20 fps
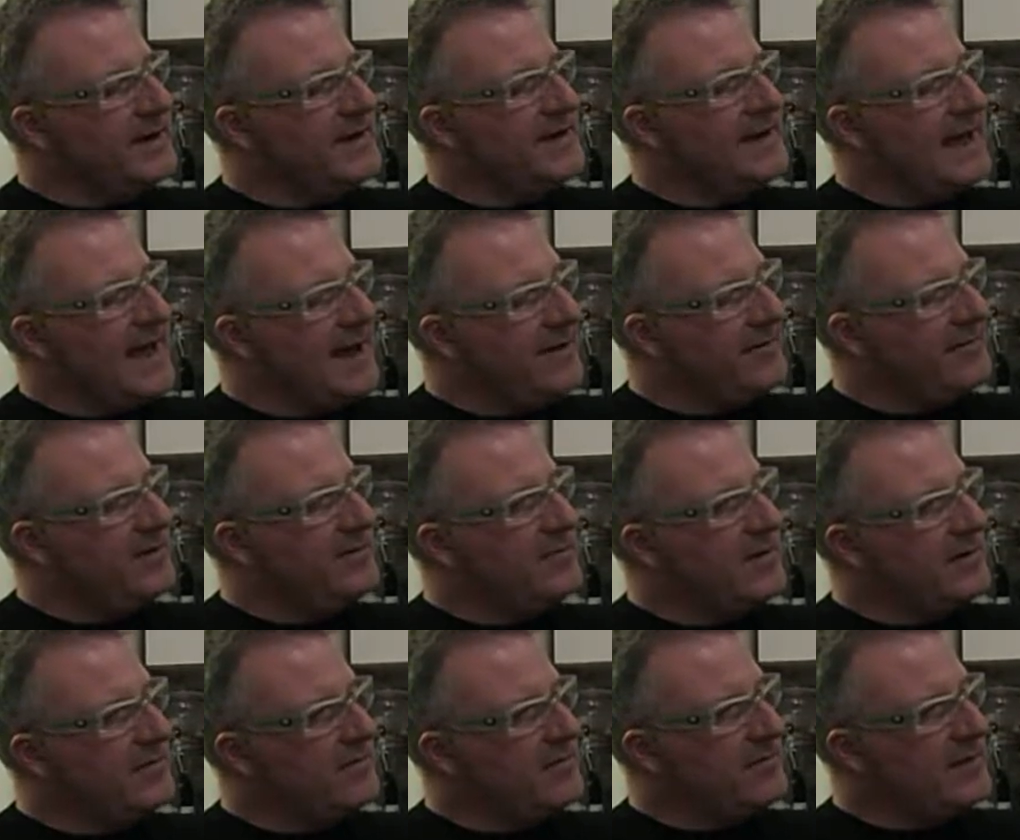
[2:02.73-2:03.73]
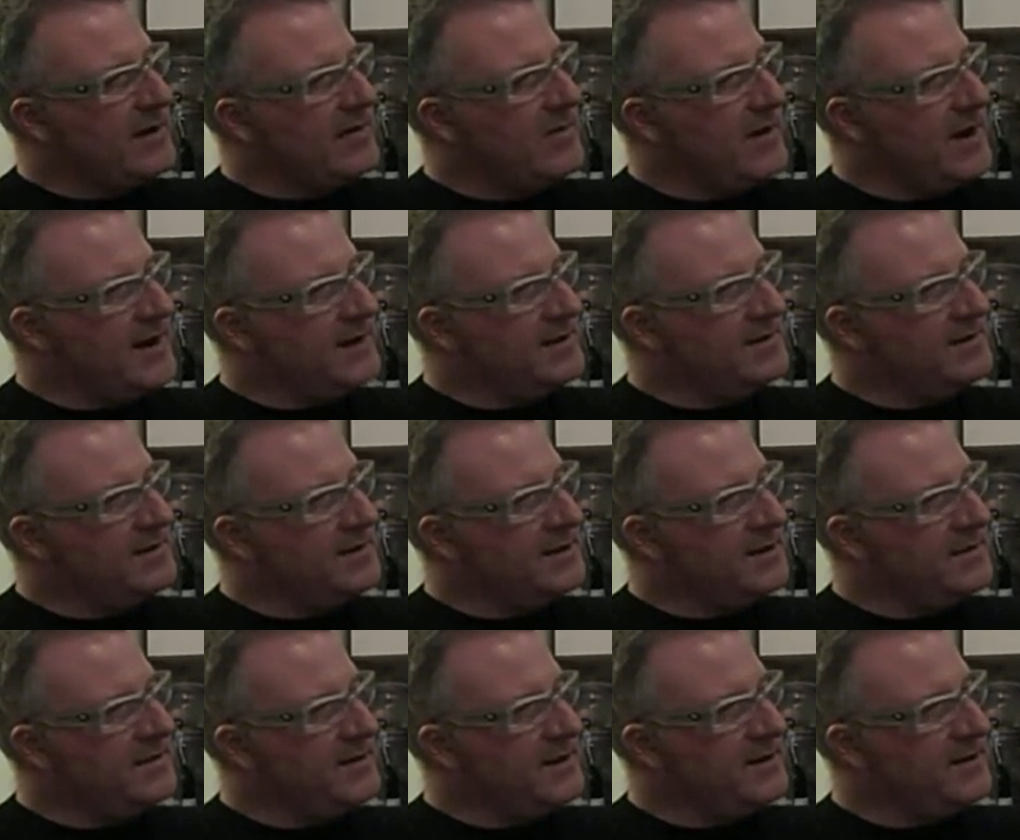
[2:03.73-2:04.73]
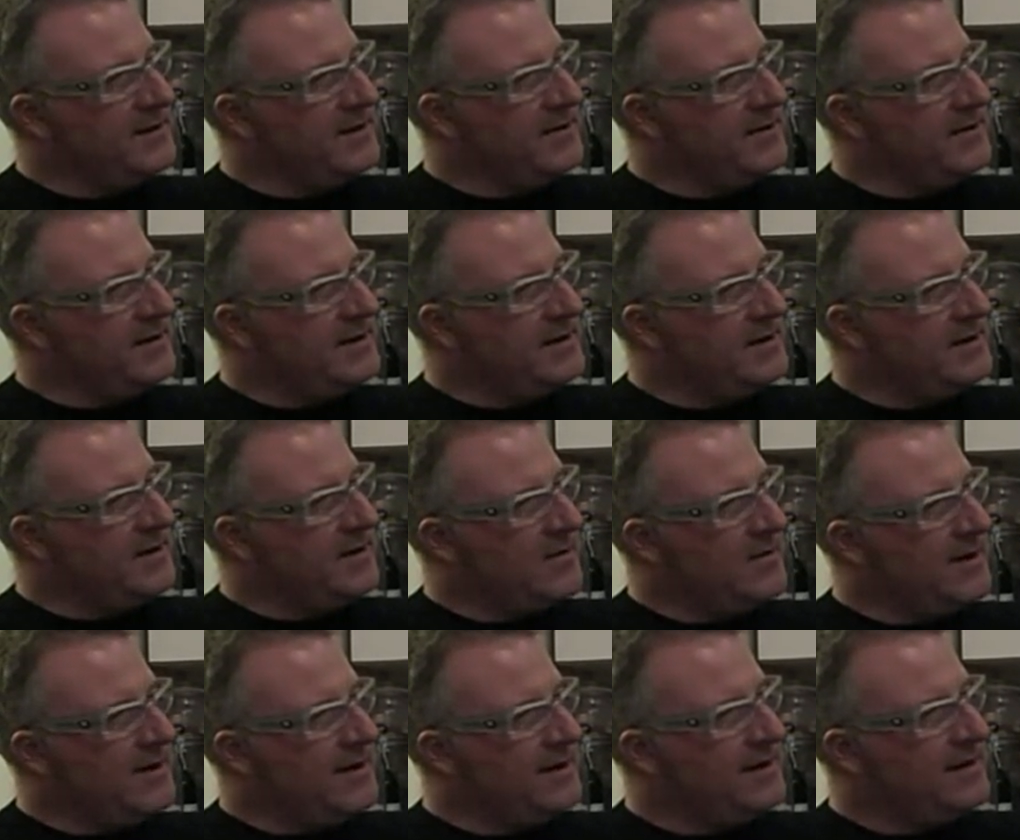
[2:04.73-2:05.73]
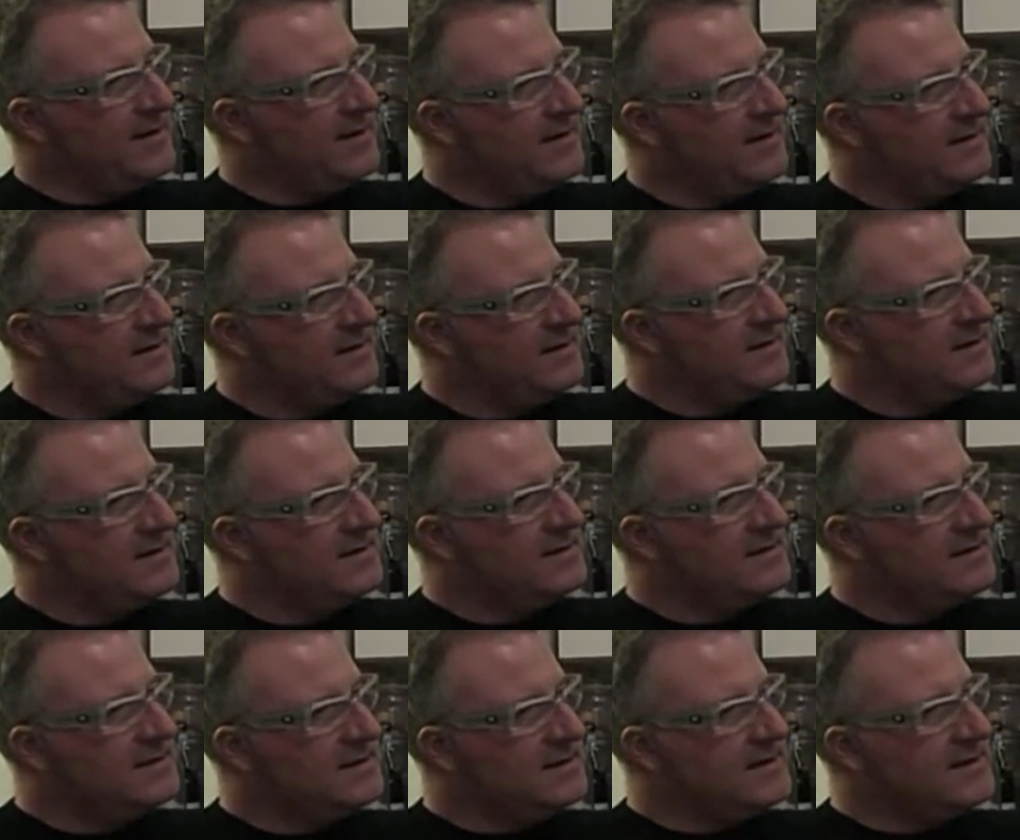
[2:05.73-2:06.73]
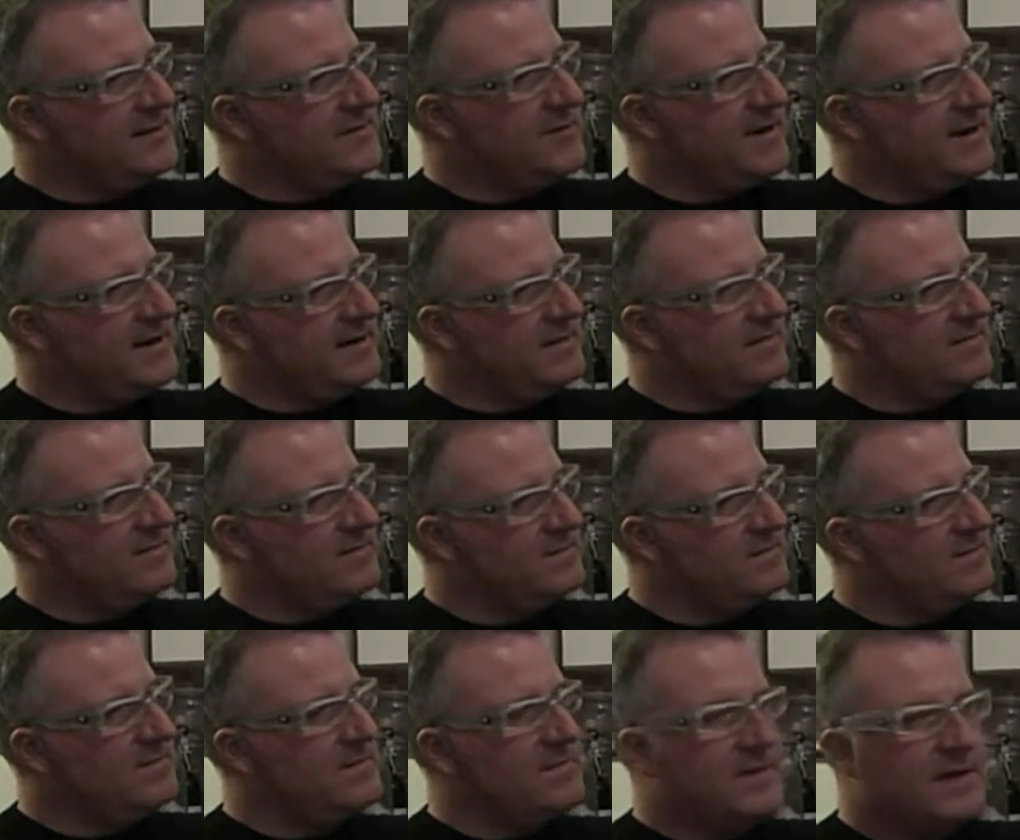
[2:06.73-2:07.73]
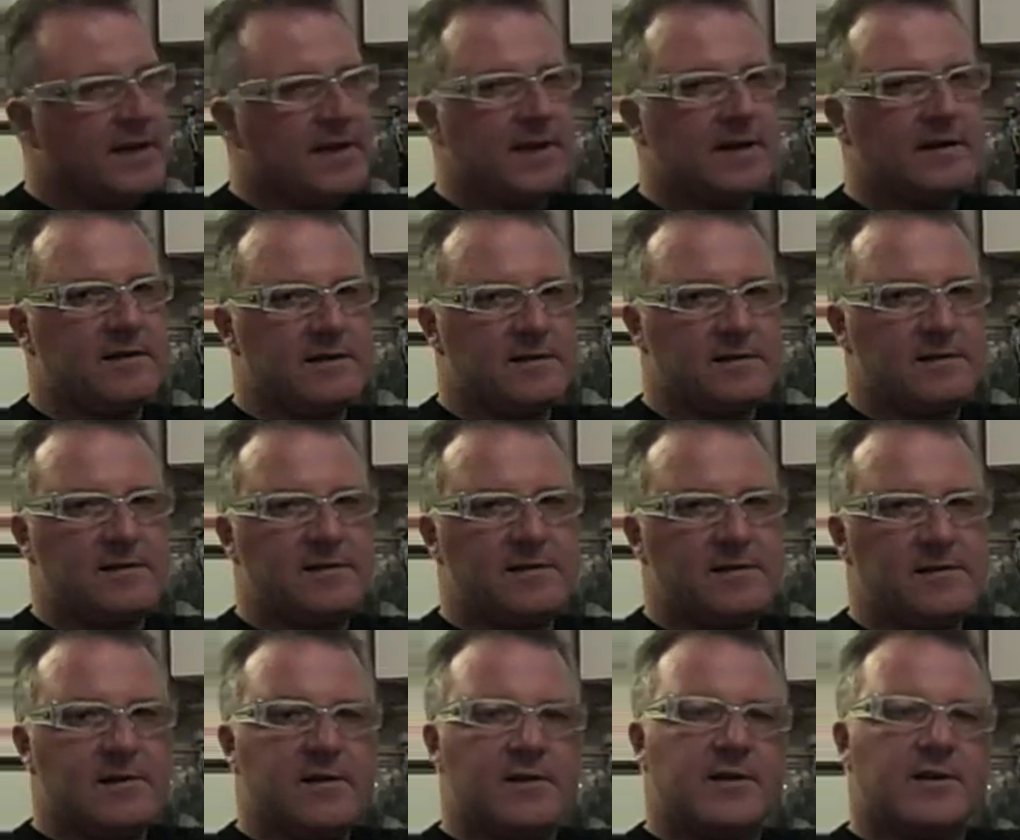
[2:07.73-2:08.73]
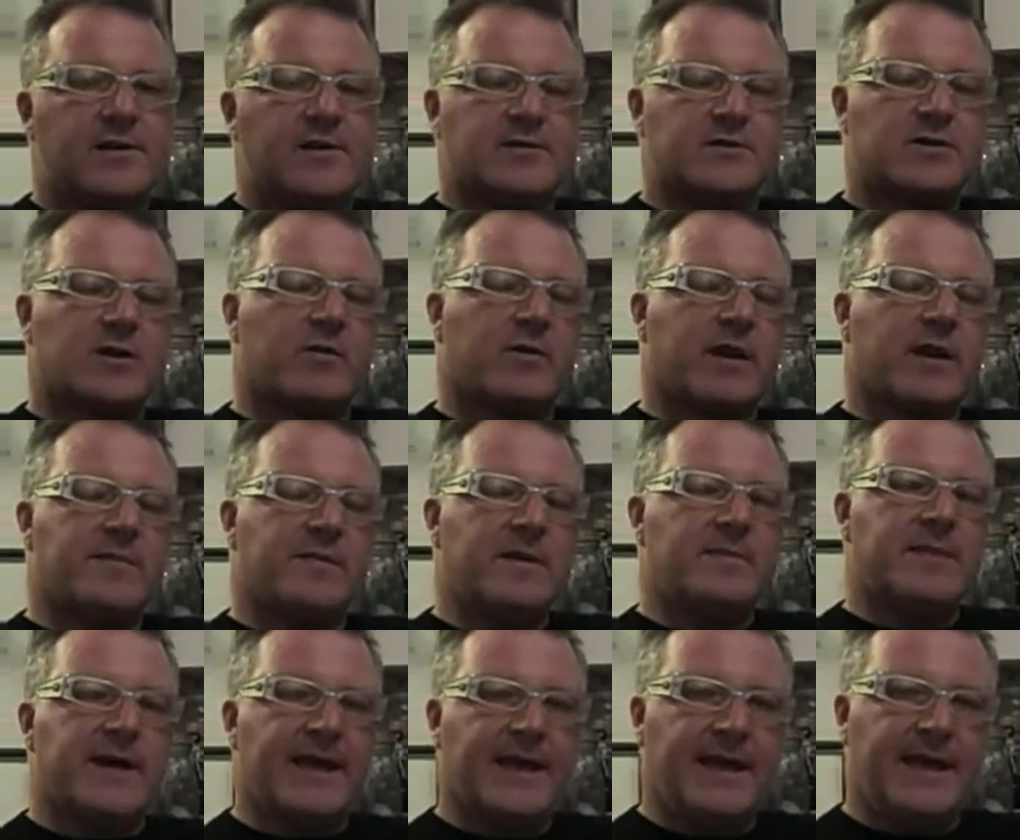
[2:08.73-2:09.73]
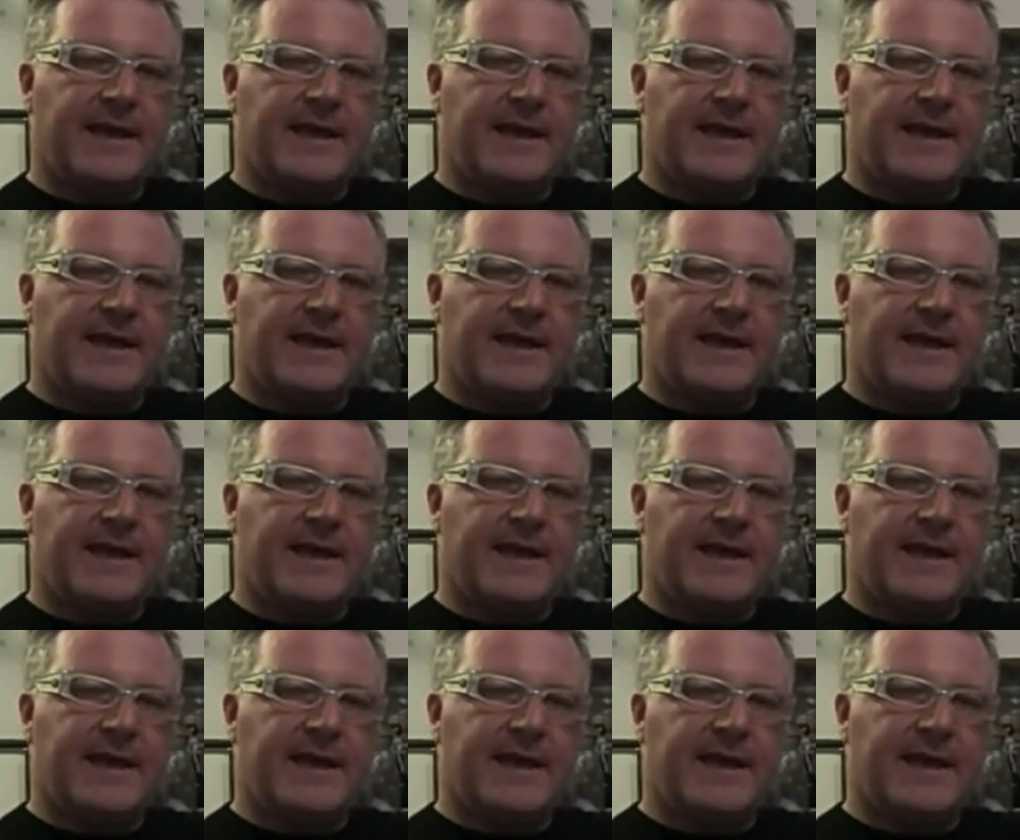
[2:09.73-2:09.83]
heated every red wine, including the Pinot, in 08. Does that seem right? Yeah. So what I mean by